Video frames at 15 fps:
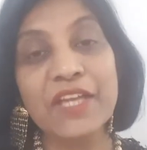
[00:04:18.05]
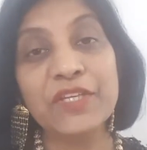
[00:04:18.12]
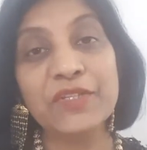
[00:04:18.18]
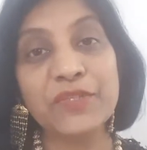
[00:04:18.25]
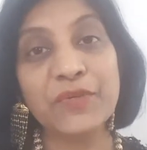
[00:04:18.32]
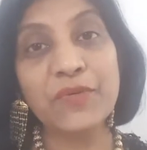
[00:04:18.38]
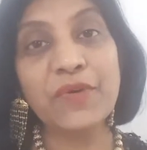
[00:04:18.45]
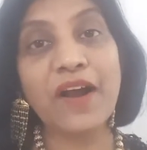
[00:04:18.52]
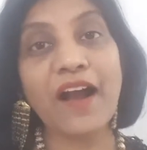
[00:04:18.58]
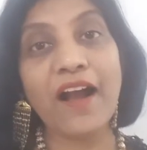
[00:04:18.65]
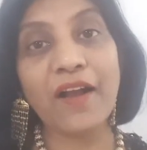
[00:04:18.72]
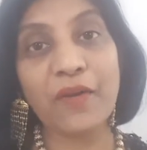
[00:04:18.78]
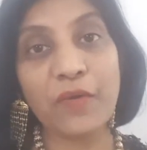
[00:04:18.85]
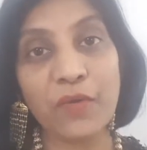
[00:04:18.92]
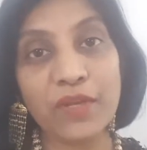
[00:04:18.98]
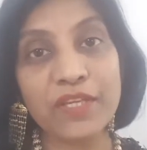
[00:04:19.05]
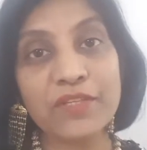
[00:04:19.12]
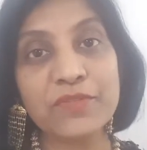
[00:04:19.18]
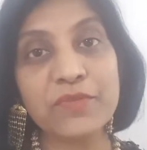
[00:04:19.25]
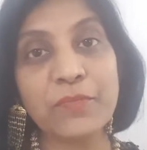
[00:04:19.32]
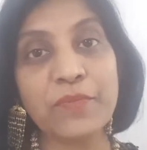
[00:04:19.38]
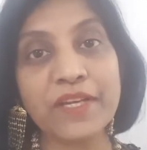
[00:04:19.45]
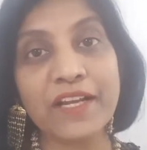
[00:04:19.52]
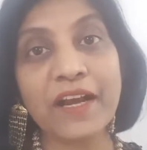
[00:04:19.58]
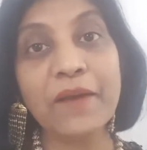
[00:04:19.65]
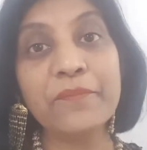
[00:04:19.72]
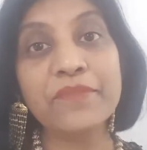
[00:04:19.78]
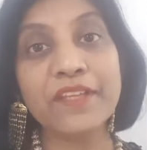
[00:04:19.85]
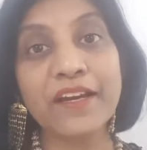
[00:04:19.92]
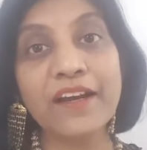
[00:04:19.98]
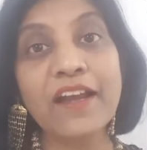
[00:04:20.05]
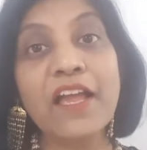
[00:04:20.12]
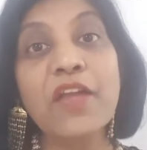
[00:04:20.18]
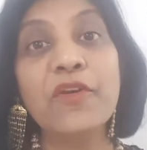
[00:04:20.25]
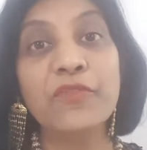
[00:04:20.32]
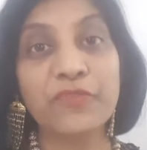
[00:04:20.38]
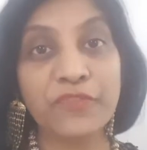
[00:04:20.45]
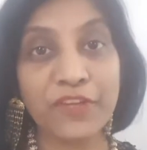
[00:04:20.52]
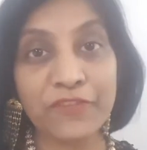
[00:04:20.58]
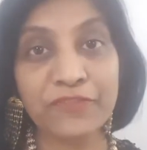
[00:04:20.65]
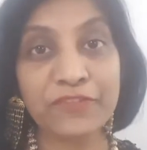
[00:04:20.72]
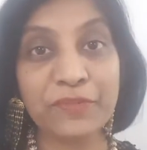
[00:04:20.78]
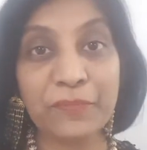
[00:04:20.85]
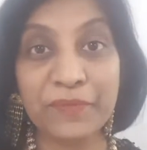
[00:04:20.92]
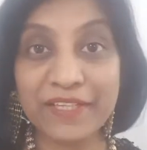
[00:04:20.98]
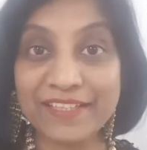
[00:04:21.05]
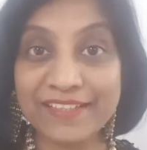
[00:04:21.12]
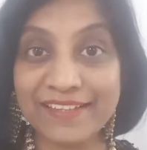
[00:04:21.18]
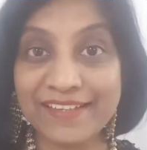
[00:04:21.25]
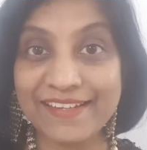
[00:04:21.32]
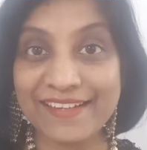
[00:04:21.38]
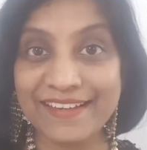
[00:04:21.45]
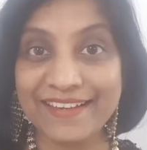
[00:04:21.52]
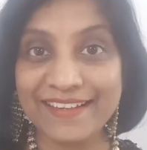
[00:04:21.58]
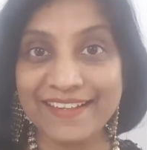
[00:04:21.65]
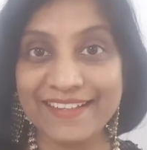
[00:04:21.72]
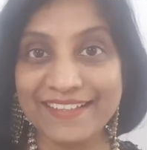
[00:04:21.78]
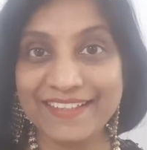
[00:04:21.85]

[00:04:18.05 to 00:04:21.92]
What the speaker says: you are going to become the fifth millionaire.